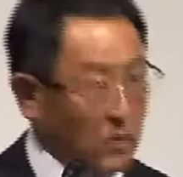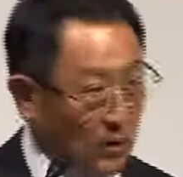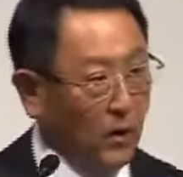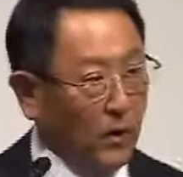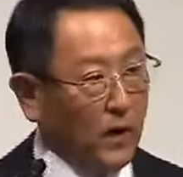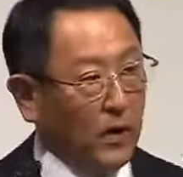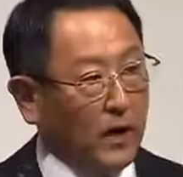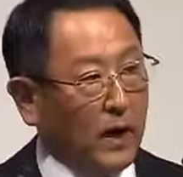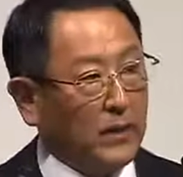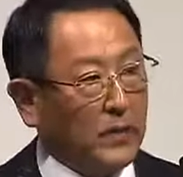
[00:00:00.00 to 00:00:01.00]
vehicles
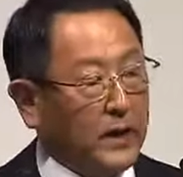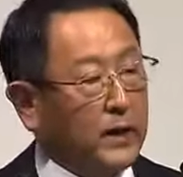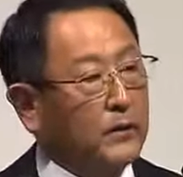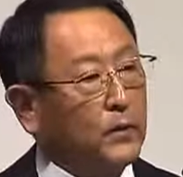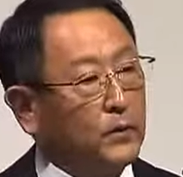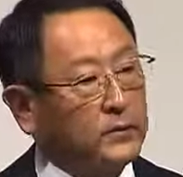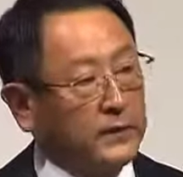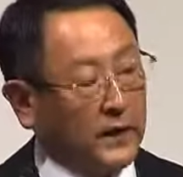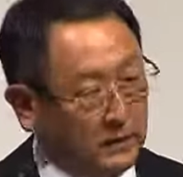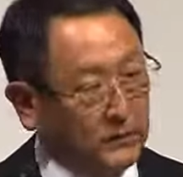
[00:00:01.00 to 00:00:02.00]
the two companies that
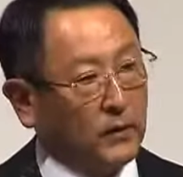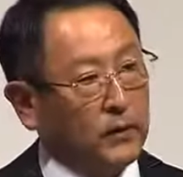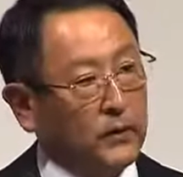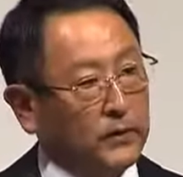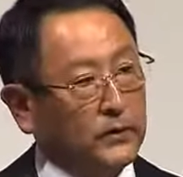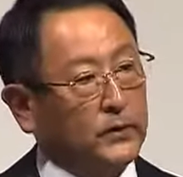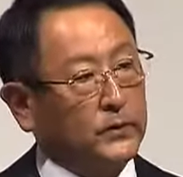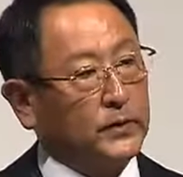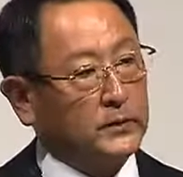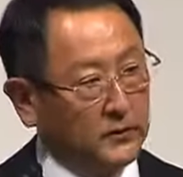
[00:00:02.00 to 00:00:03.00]
were born and brought up,
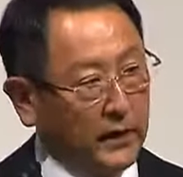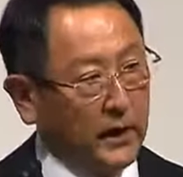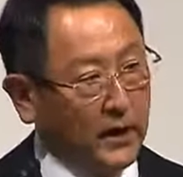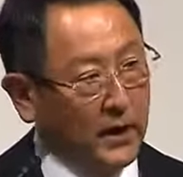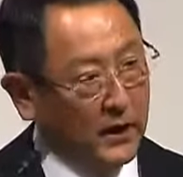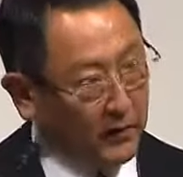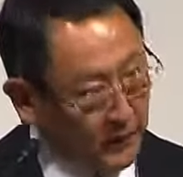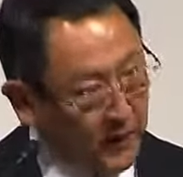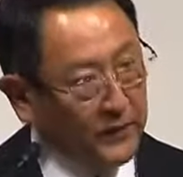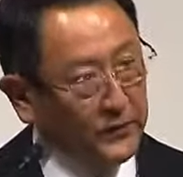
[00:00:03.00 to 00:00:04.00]
brought up in
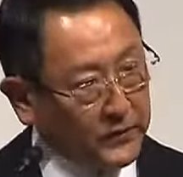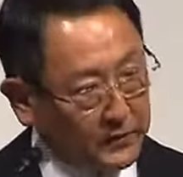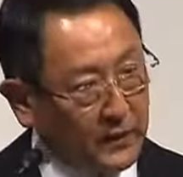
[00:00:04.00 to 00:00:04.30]
Japan.